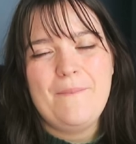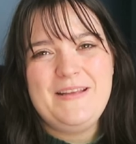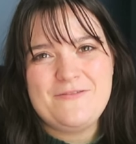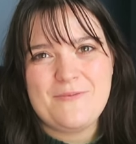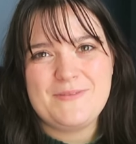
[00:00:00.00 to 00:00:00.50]

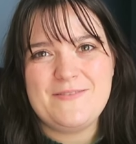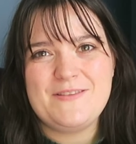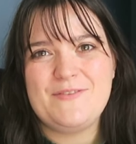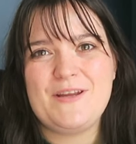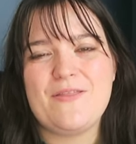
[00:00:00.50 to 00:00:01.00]
Please remember to give
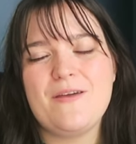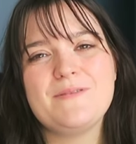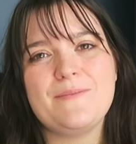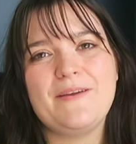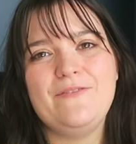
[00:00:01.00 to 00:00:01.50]
this video a thumbs
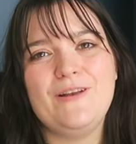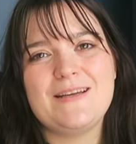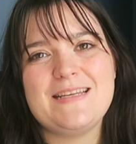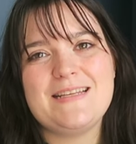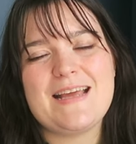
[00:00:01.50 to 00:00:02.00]
up if you
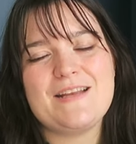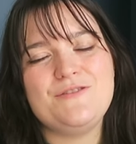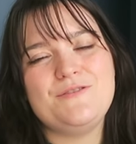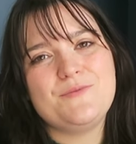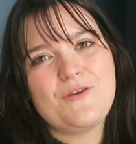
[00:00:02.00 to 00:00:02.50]
liked it and
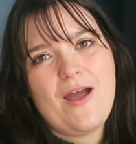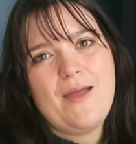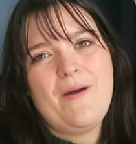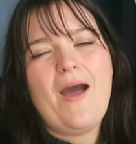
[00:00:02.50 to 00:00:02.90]
to subscribe.